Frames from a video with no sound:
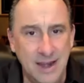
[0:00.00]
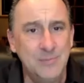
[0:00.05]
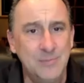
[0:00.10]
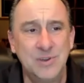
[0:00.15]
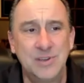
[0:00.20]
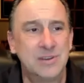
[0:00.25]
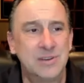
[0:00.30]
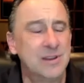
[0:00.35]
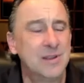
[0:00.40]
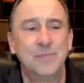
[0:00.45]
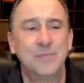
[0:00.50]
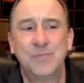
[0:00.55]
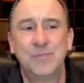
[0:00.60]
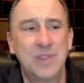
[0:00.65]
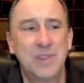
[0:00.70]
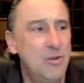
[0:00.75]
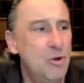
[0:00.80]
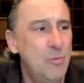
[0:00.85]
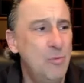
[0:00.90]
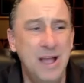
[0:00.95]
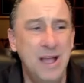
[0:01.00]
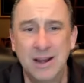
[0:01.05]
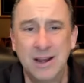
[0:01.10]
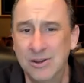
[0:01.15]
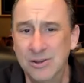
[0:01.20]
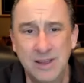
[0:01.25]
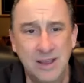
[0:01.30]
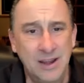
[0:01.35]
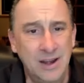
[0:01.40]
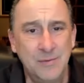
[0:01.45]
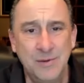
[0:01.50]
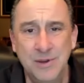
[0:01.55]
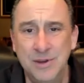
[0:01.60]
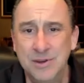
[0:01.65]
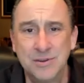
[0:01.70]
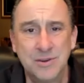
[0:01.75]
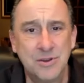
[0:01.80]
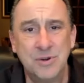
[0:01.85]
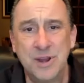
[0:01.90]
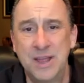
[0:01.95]
I'm just go back and look at, I mean, you
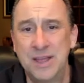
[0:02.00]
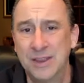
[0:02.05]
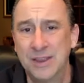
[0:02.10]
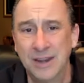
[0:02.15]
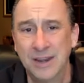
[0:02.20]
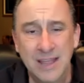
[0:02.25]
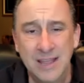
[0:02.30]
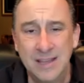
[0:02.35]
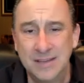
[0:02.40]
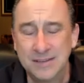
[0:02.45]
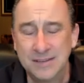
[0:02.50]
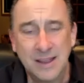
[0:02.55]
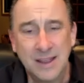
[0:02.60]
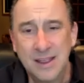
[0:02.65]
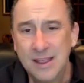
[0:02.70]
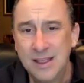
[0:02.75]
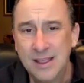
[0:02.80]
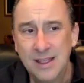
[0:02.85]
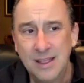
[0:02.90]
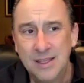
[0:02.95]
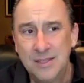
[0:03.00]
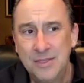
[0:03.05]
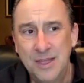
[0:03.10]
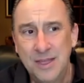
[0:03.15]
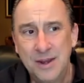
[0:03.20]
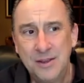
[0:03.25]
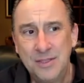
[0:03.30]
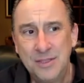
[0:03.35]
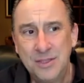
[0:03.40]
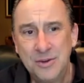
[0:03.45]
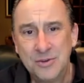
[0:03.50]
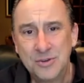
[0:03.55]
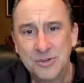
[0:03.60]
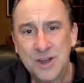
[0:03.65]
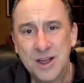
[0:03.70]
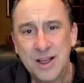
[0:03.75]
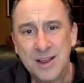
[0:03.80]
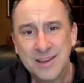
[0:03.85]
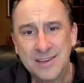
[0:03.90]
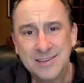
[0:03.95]
just go down the list that it, their
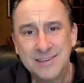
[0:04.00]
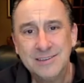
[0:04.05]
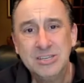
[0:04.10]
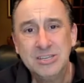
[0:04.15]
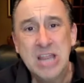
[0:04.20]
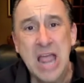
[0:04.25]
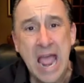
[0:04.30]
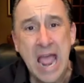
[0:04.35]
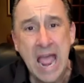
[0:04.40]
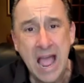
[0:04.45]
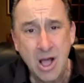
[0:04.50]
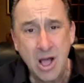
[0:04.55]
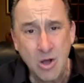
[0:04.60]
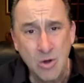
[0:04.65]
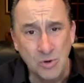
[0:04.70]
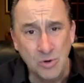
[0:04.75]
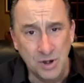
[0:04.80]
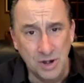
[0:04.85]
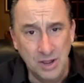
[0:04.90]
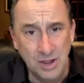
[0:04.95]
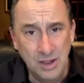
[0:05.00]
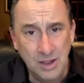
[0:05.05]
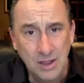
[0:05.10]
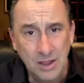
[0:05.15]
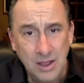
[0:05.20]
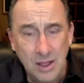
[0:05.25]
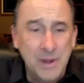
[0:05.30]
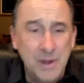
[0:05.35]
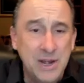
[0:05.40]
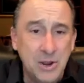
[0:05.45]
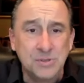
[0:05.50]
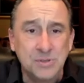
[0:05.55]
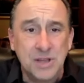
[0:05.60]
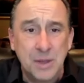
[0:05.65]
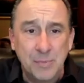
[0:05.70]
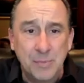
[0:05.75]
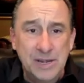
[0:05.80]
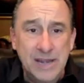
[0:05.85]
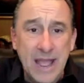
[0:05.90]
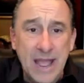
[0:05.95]
stock is down. I mean, it goes up
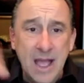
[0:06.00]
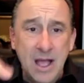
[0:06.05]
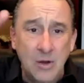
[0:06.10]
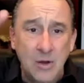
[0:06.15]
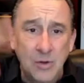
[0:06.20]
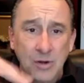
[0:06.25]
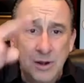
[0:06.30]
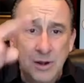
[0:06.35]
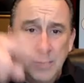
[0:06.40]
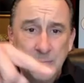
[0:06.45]
mm. and hmm. down,